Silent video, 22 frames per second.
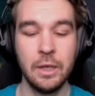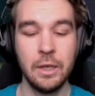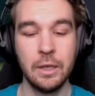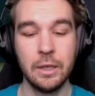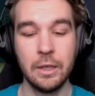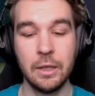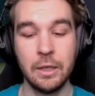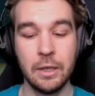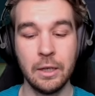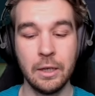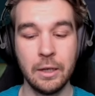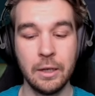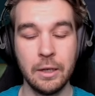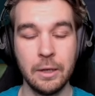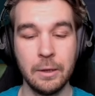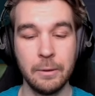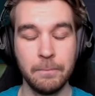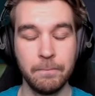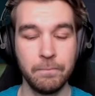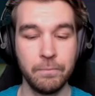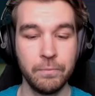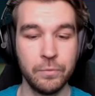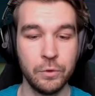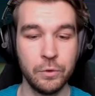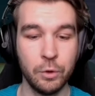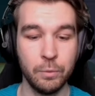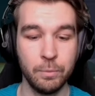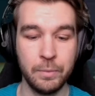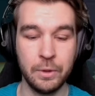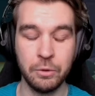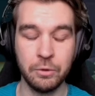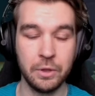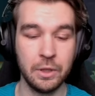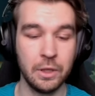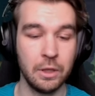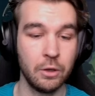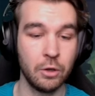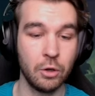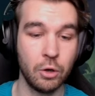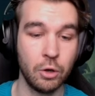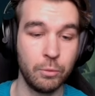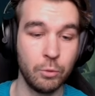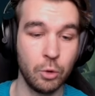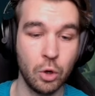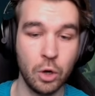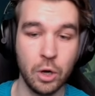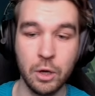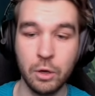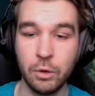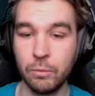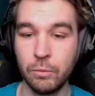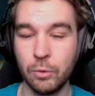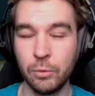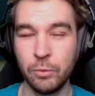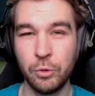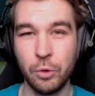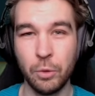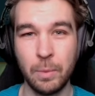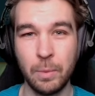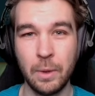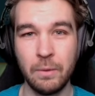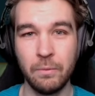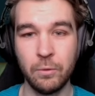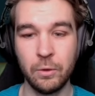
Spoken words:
not building an armor item on top lane,